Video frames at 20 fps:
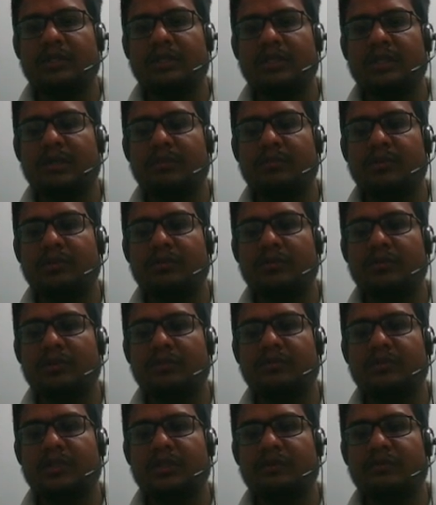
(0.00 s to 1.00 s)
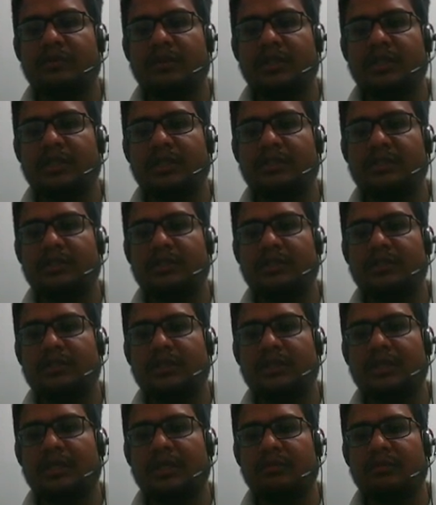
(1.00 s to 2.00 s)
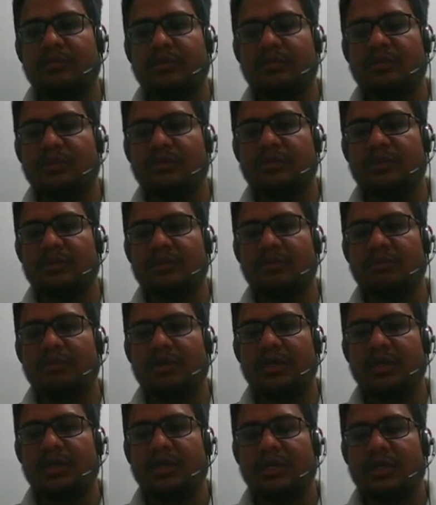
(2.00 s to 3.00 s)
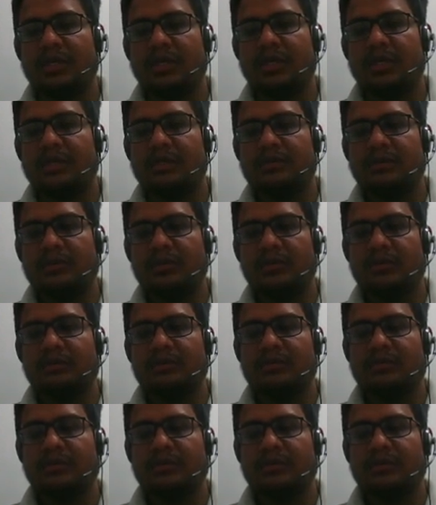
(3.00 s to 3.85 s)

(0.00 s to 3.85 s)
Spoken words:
if I take this as z, amplitude of z will be 0,